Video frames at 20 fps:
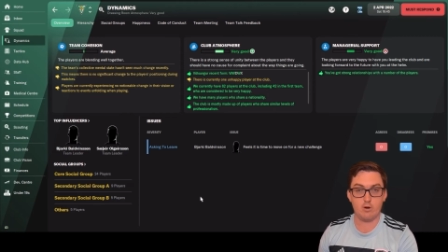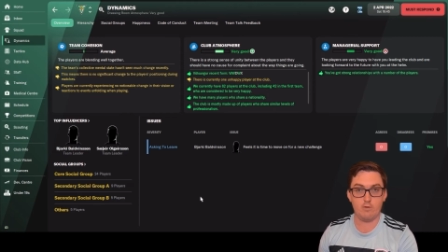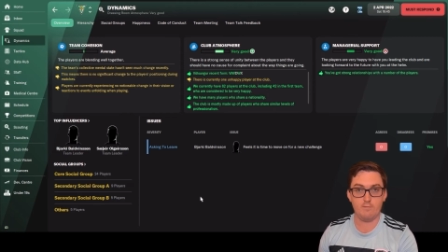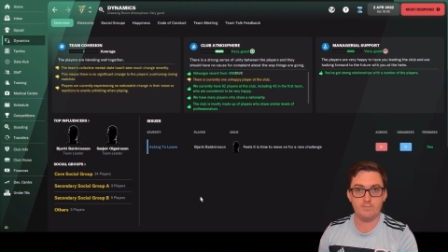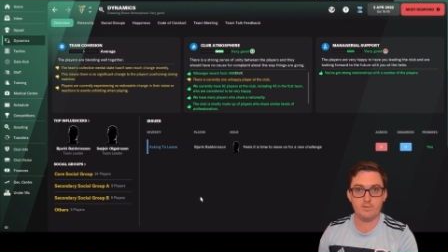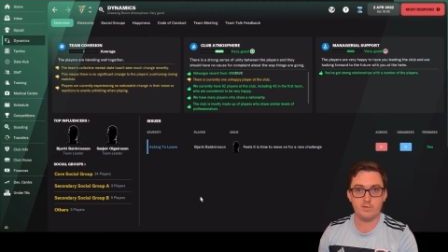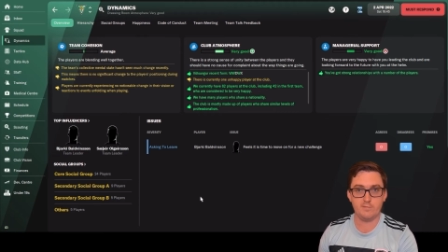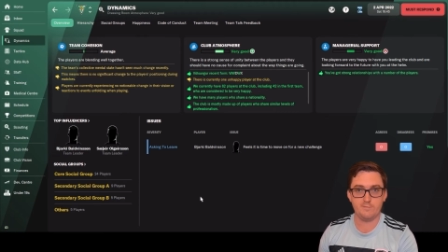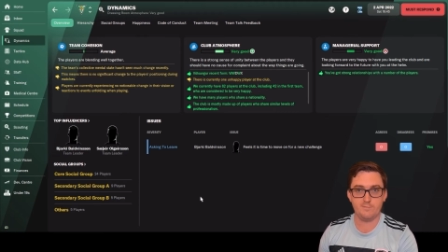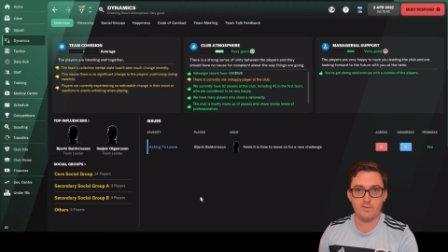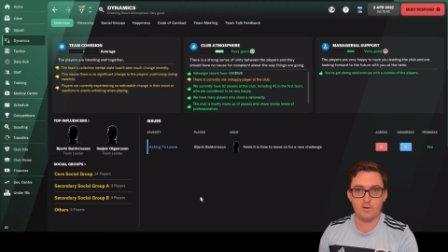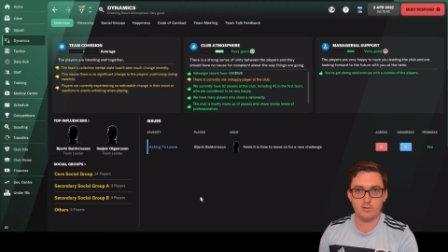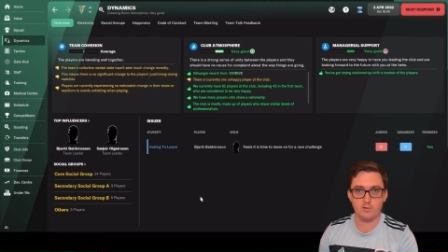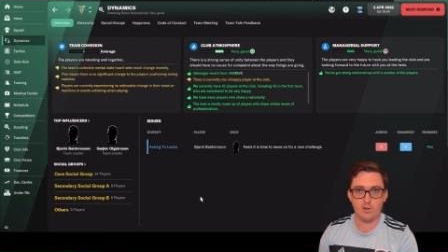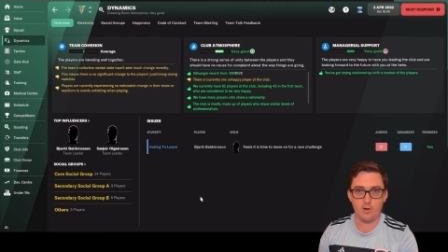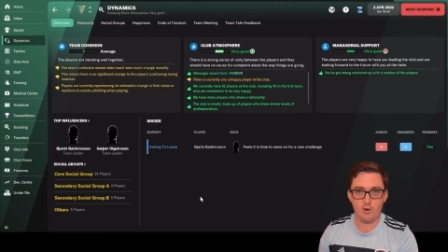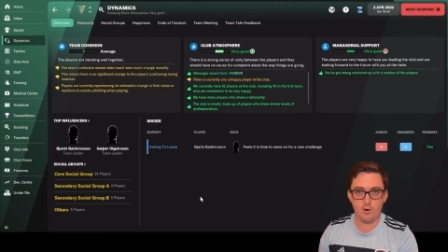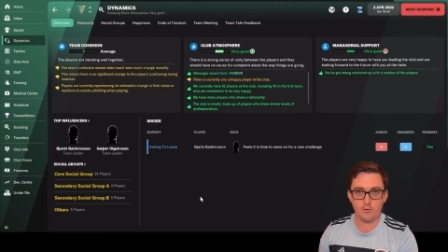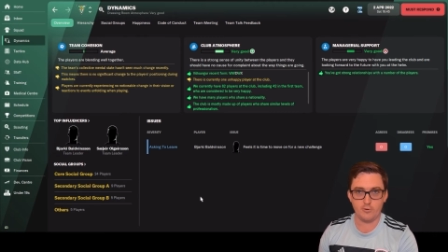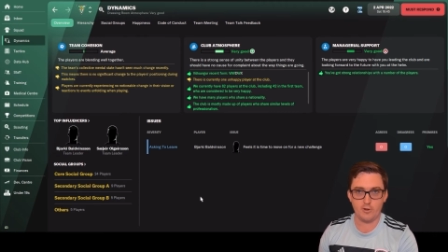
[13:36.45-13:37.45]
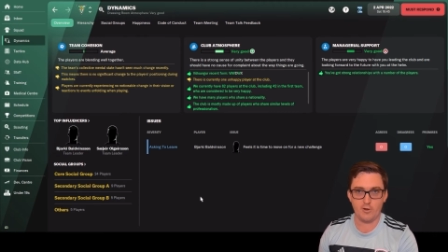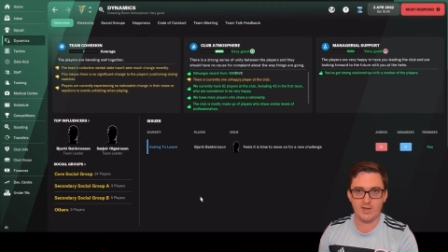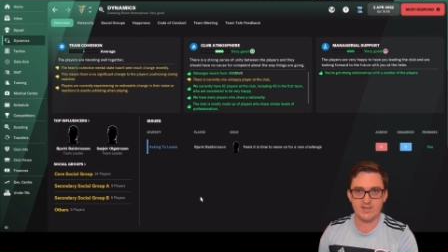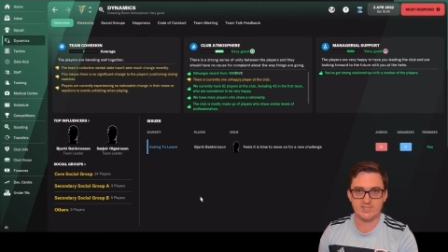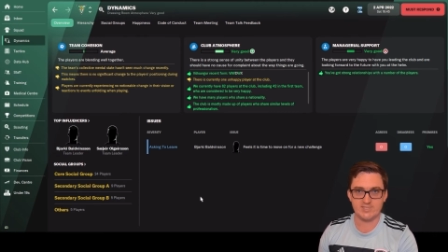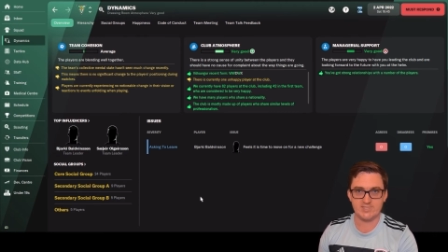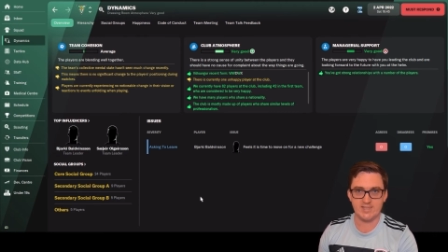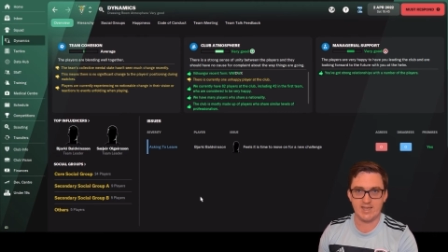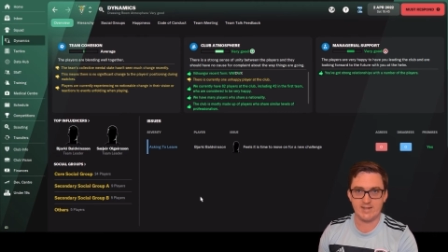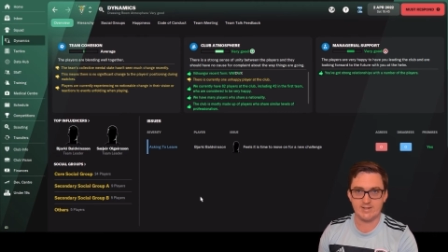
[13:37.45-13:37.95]
of the full-on
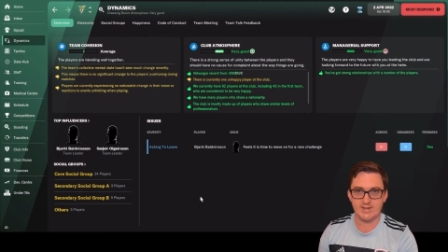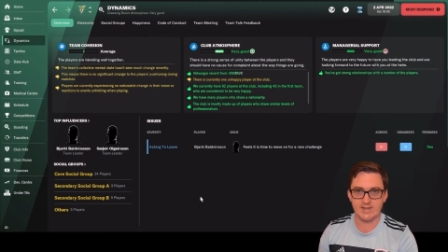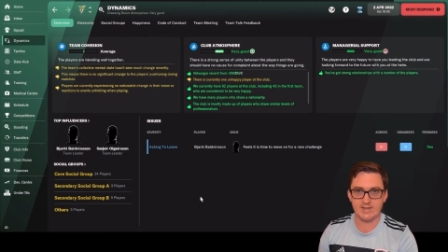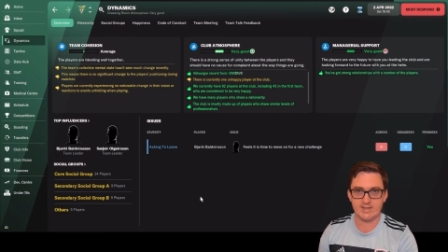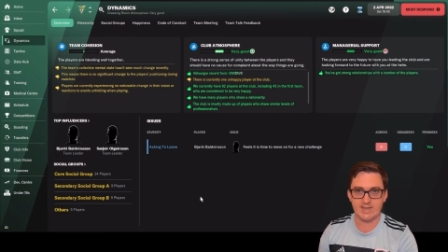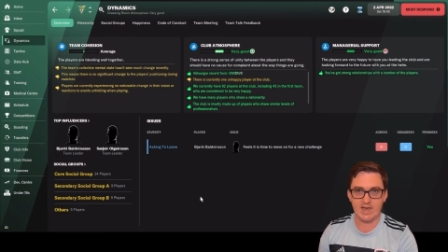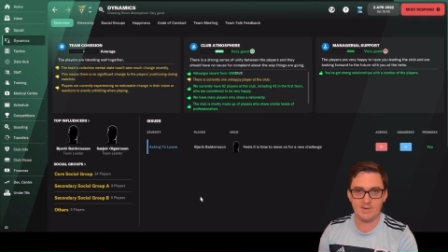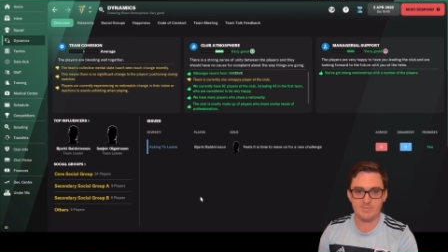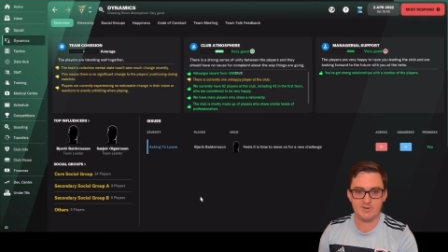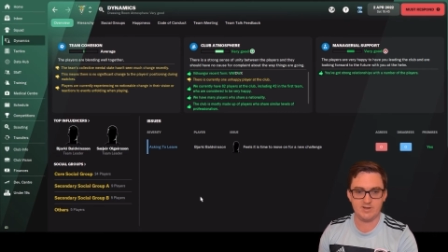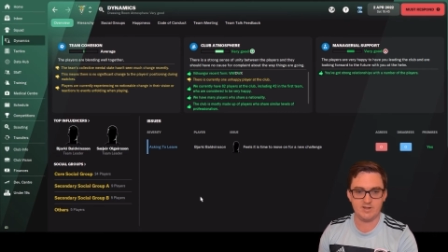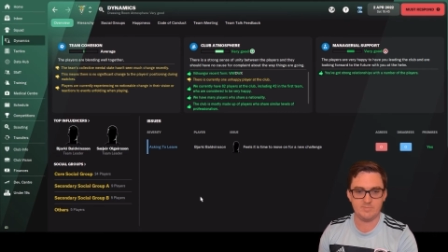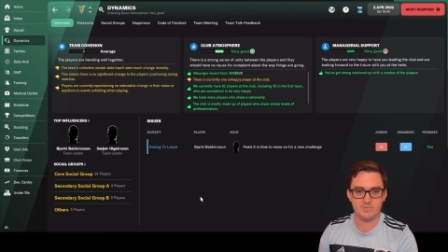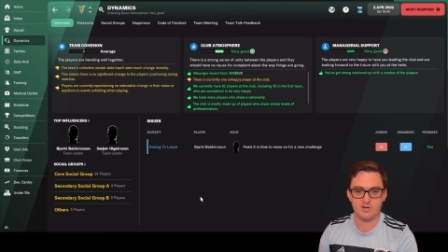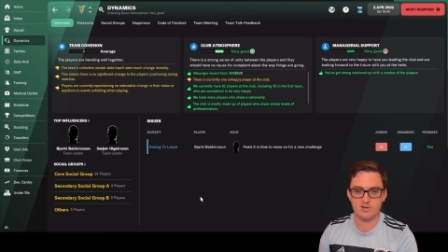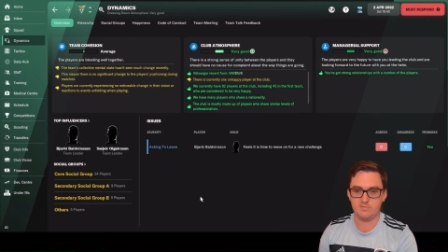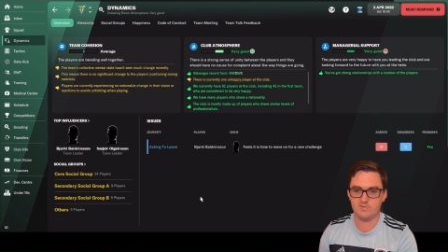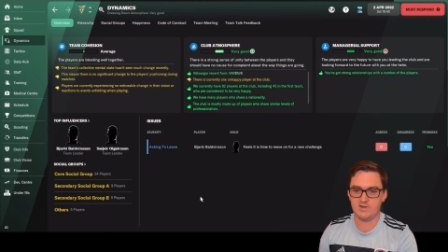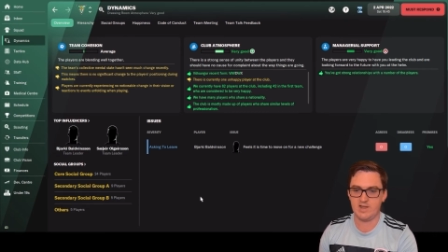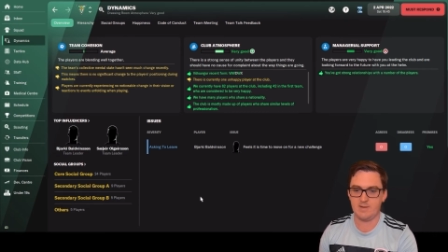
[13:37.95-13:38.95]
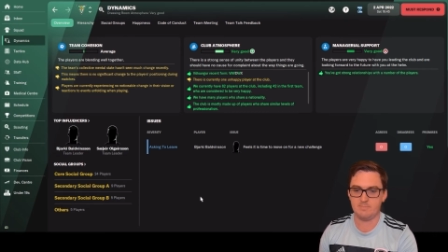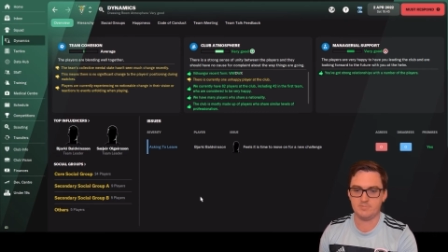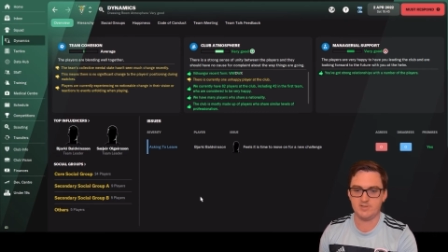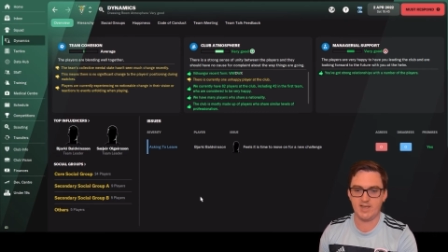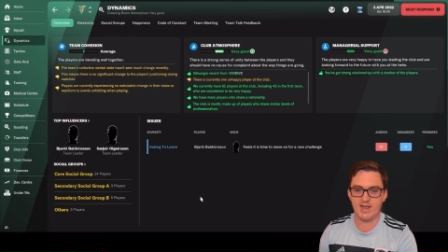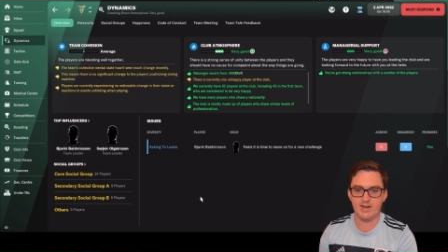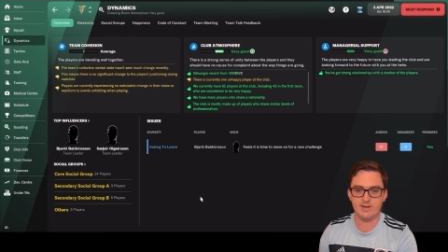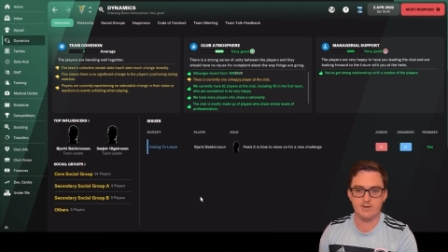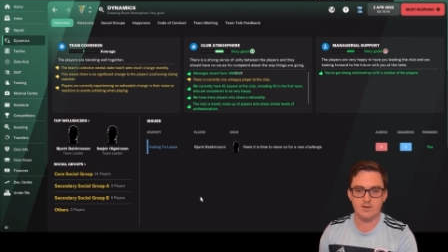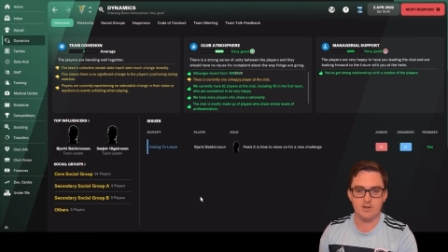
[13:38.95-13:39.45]
Icelandic Cup and a bit of an
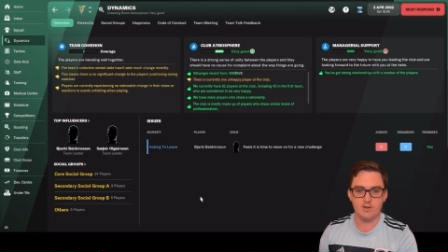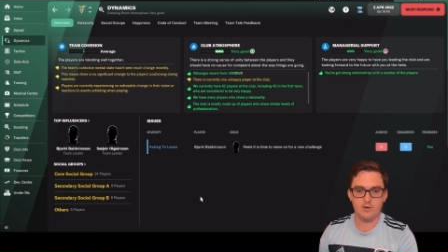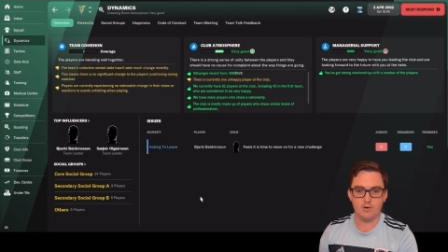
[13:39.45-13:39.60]
update